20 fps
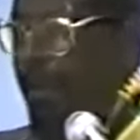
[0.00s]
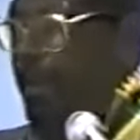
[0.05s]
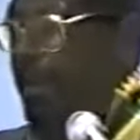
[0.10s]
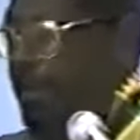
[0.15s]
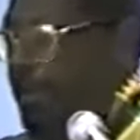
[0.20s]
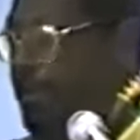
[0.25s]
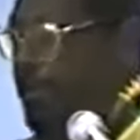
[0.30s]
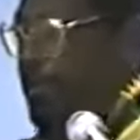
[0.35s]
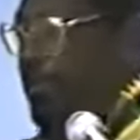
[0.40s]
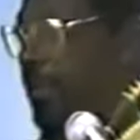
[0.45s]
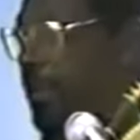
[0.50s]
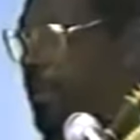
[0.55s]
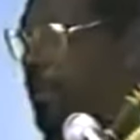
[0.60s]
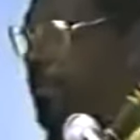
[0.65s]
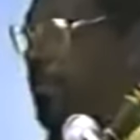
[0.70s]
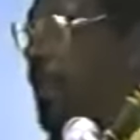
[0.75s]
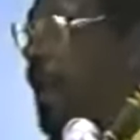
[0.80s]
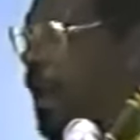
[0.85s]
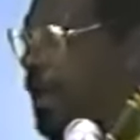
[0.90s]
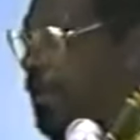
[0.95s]
thou
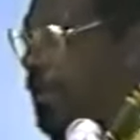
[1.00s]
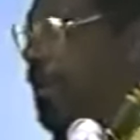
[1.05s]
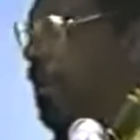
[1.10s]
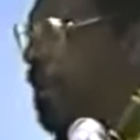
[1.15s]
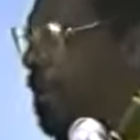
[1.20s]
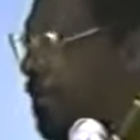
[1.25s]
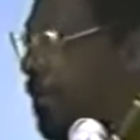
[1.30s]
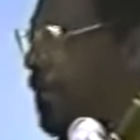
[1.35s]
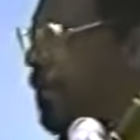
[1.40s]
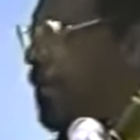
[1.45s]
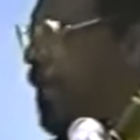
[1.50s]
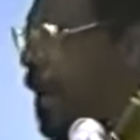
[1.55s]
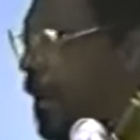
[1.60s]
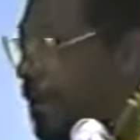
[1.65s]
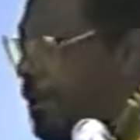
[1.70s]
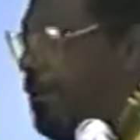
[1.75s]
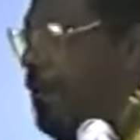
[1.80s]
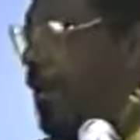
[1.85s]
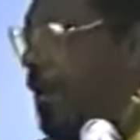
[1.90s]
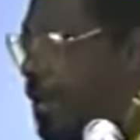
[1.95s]
shalt not covet
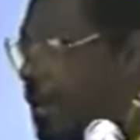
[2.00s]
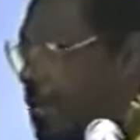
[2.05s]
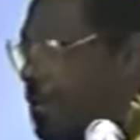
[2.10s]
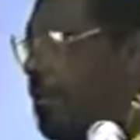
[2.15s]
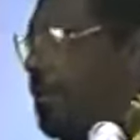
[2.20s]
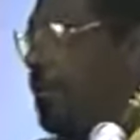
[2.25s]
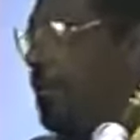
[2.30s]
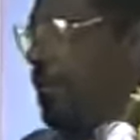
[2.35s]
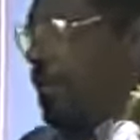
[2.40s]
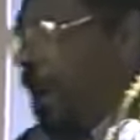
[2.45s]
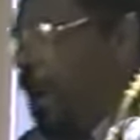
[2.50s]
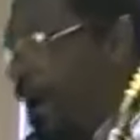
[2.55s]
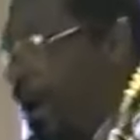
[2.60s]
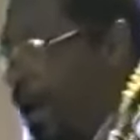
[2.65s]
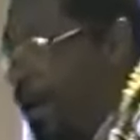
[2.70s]
thy neighbor's